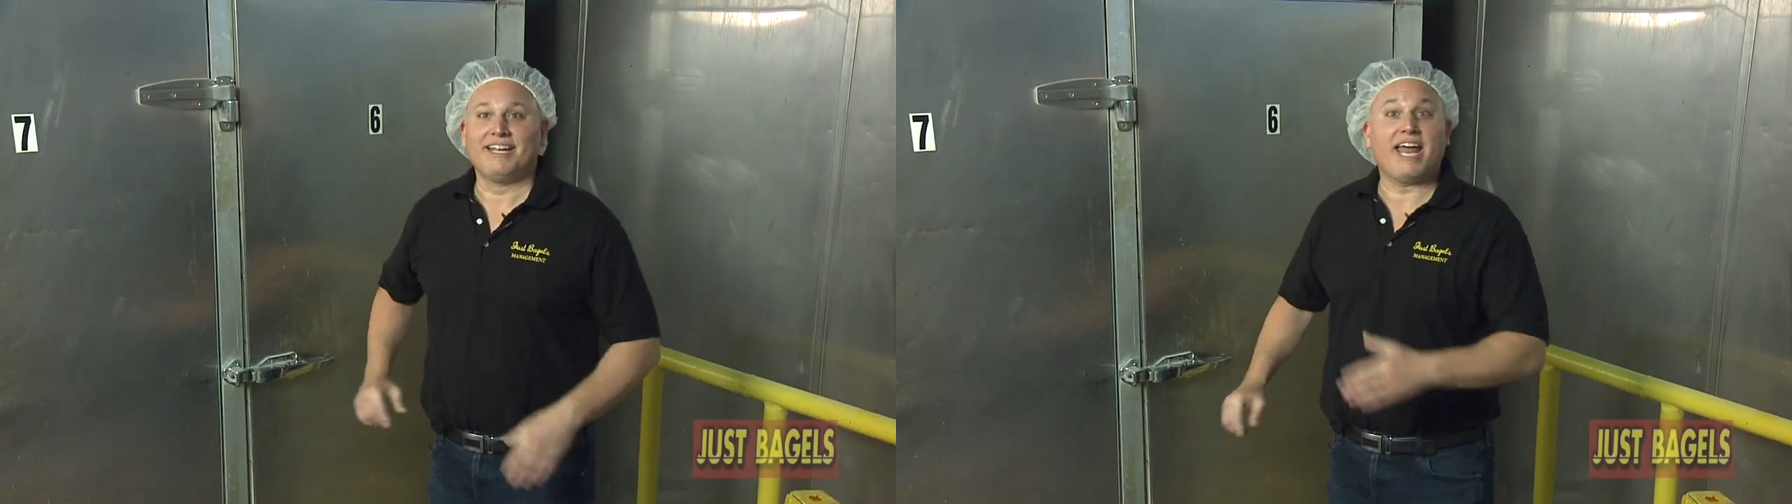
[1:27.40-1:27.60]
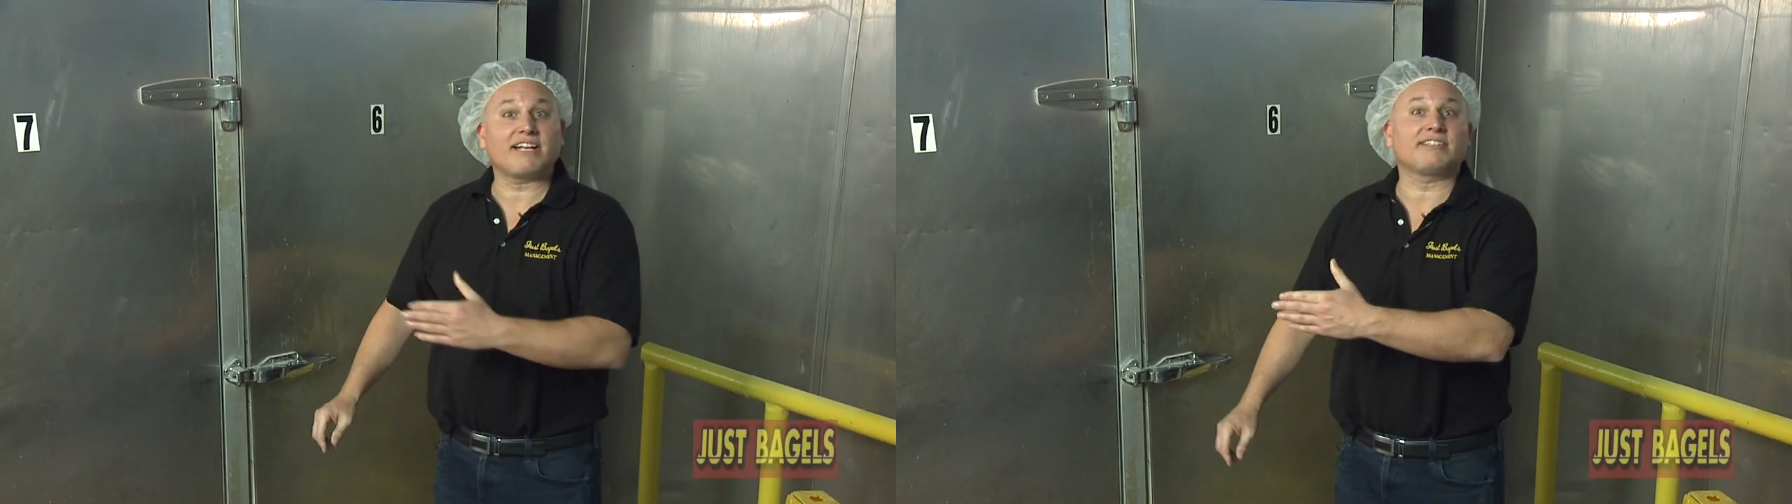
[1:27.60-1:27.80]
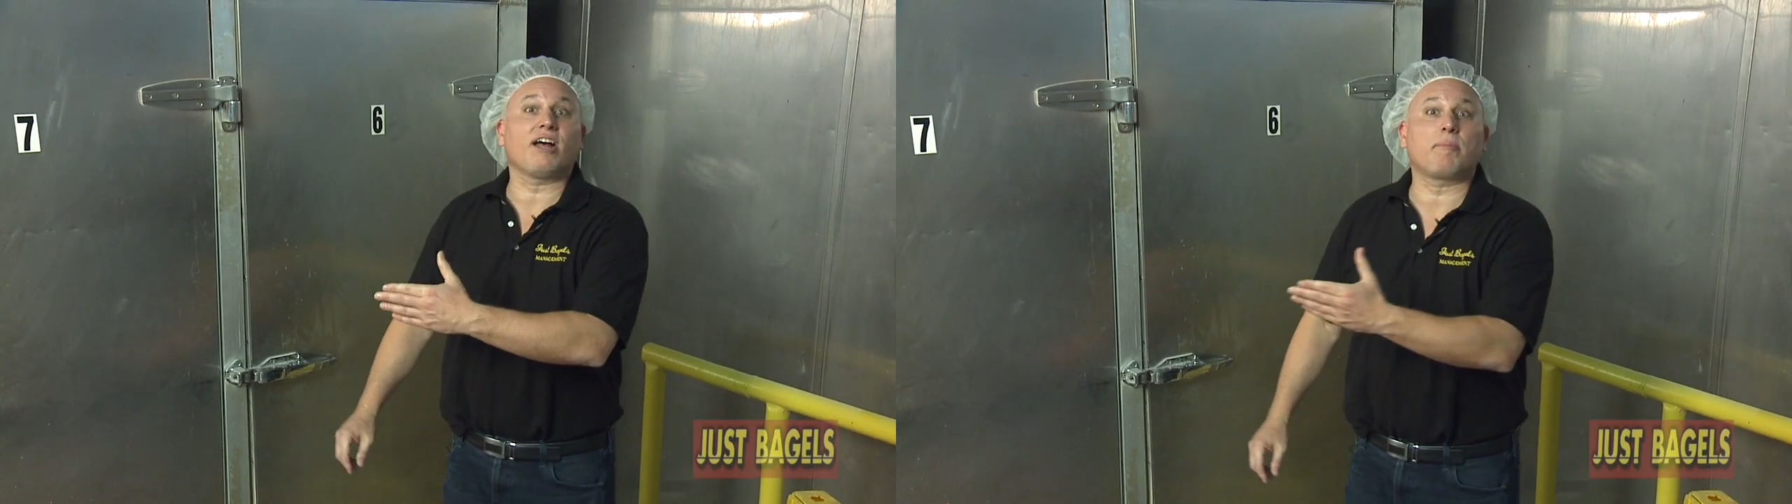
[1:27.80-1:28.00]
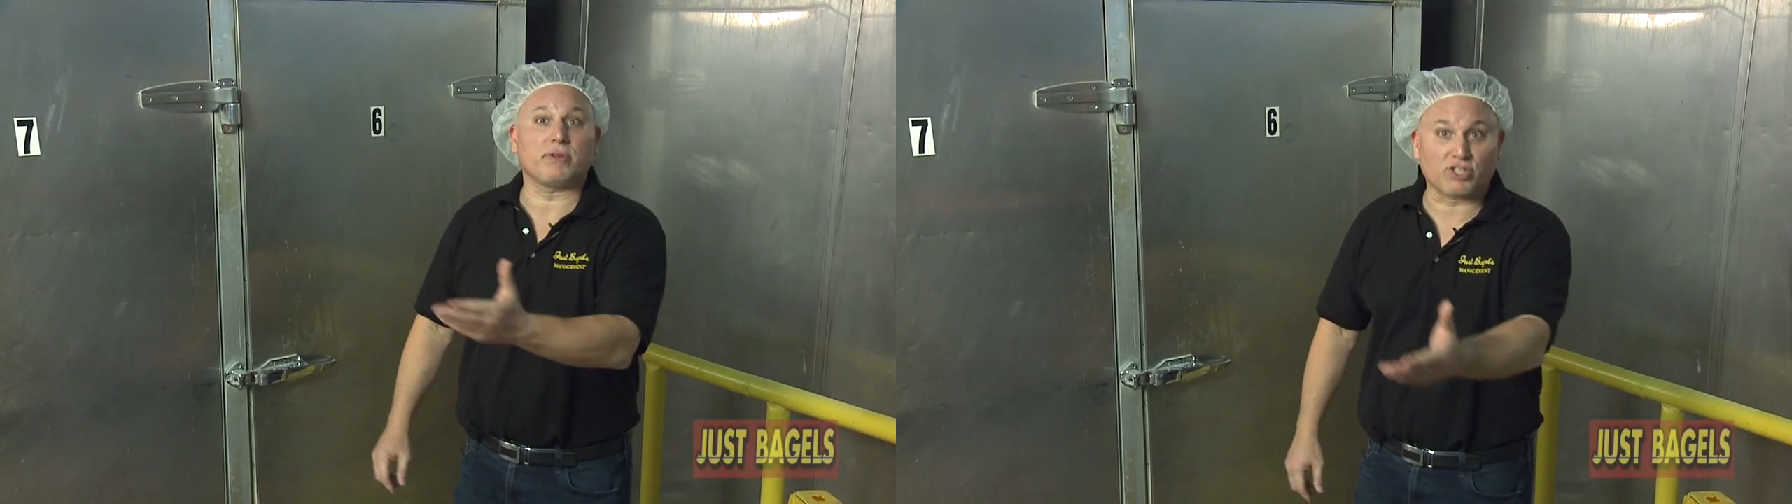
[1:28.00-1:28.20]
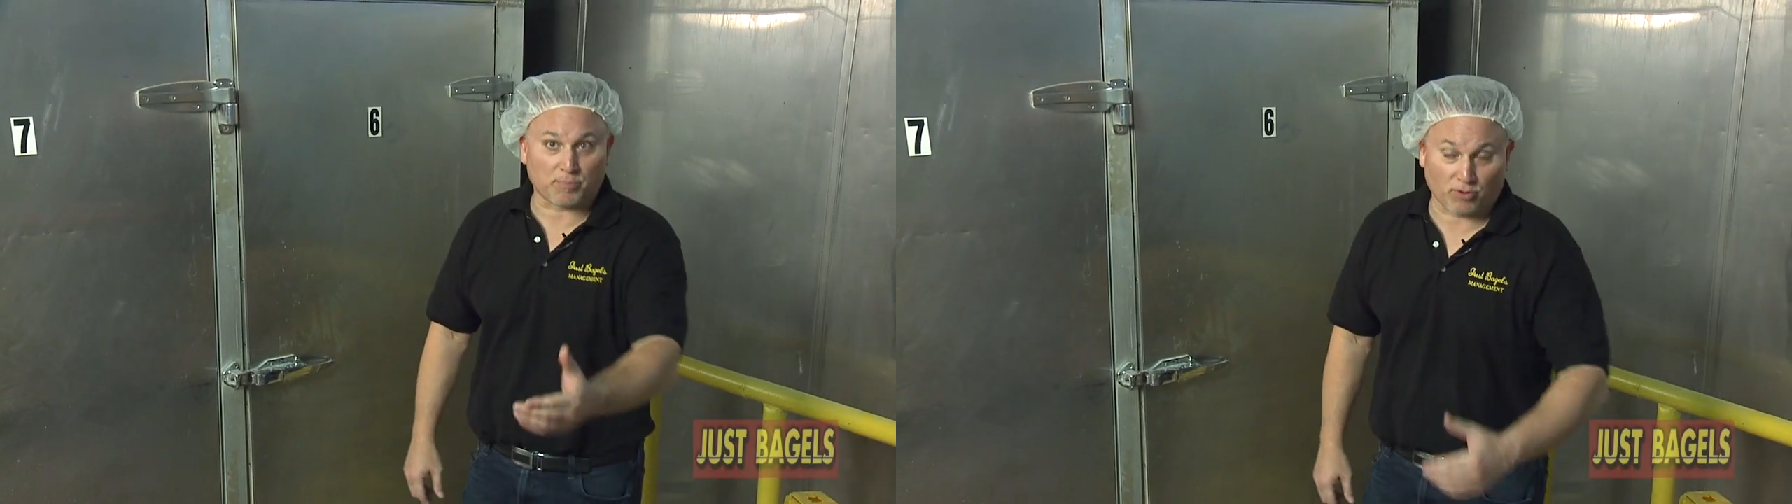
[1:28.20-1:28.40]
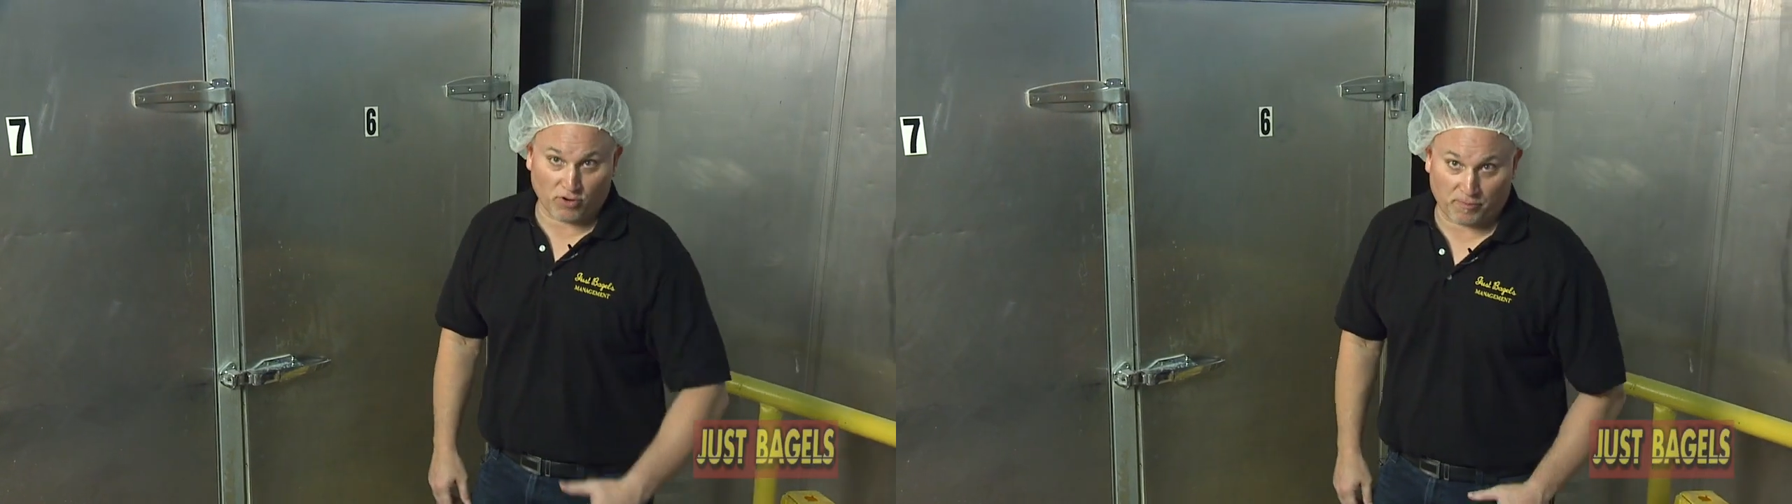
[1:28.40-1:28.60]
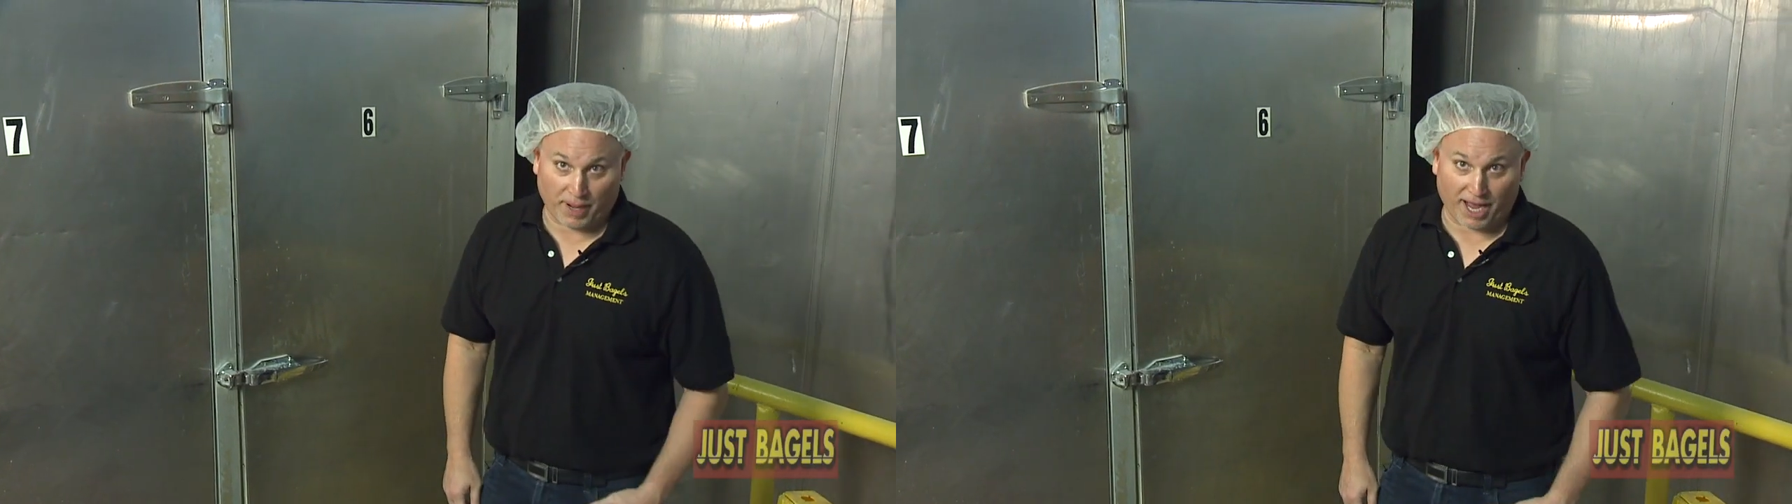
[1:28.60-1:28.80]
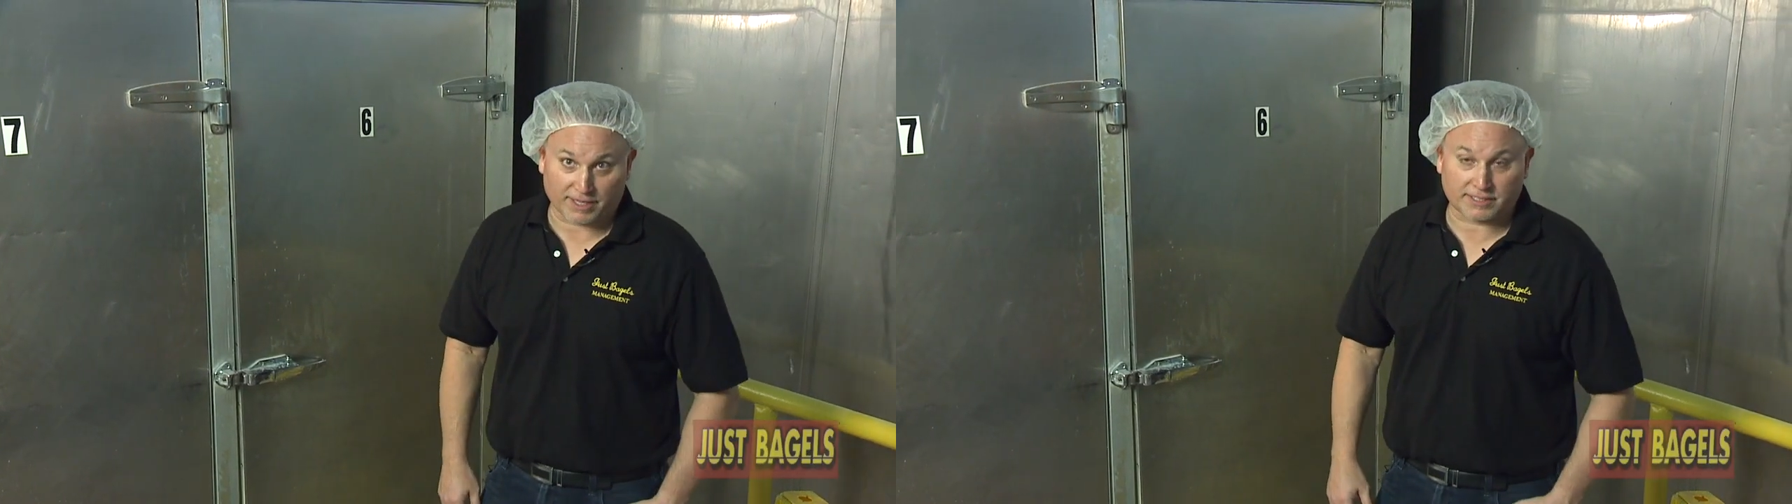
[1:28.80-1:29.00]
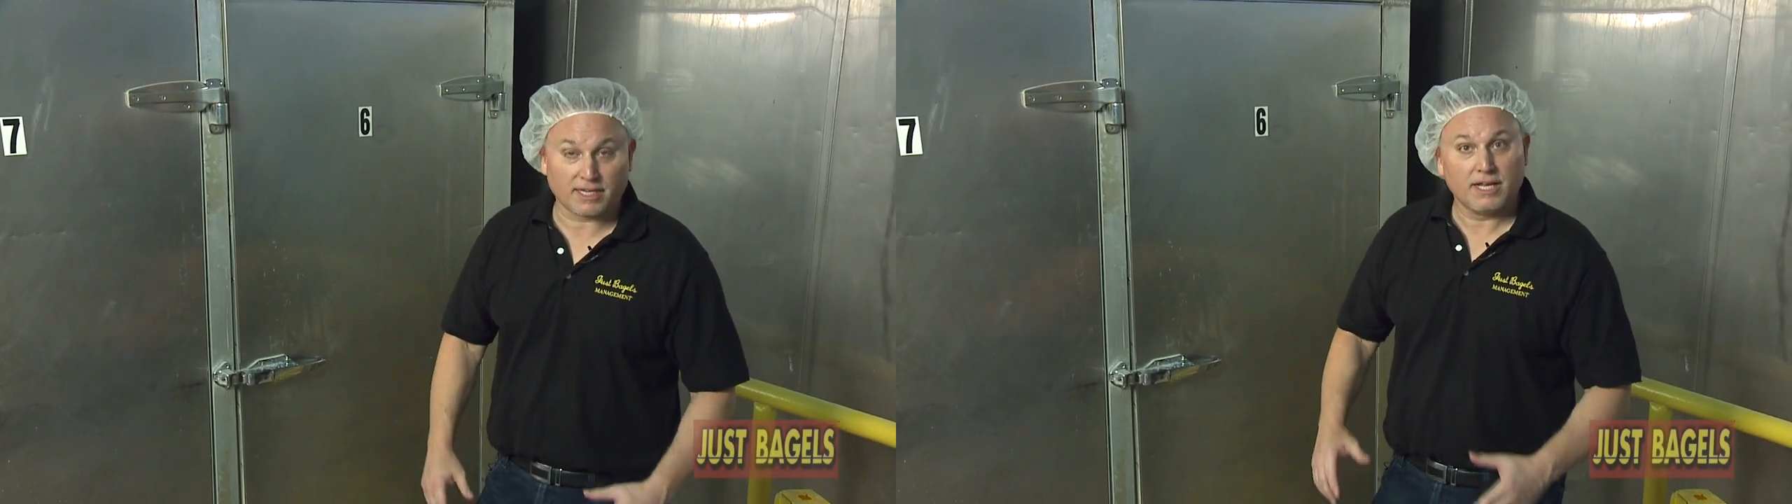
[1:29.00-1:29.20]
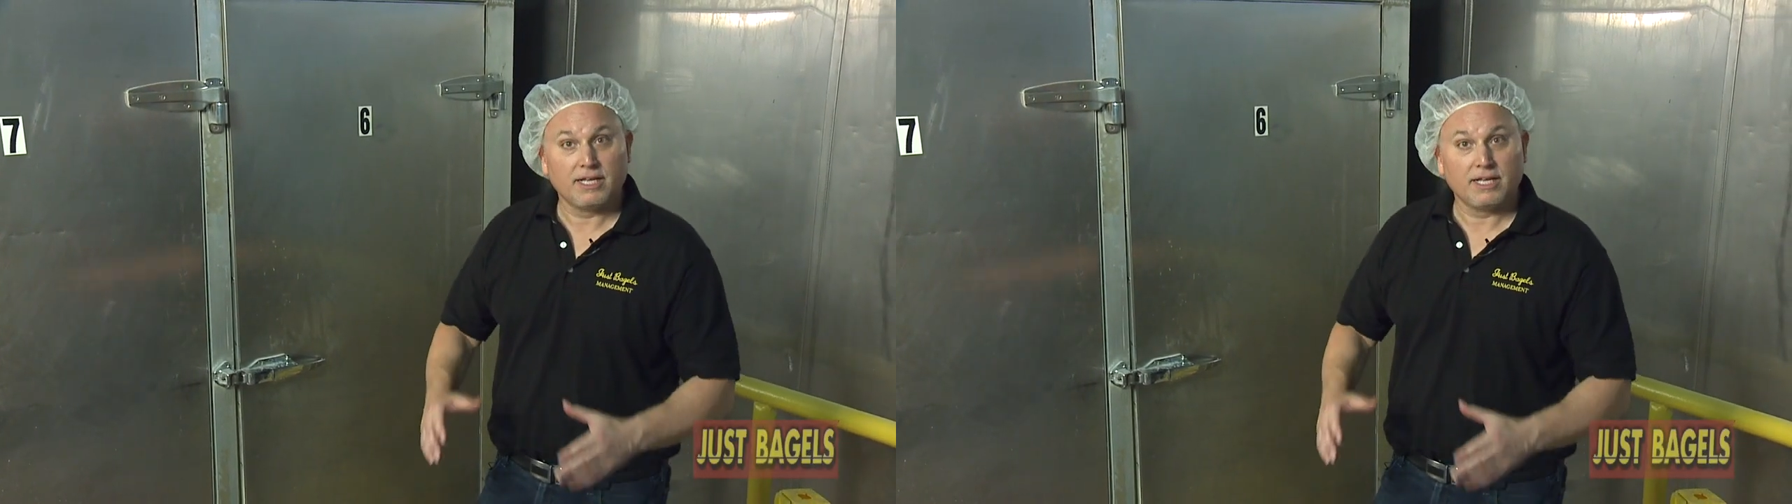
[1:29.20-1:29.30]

Next up is the proof box.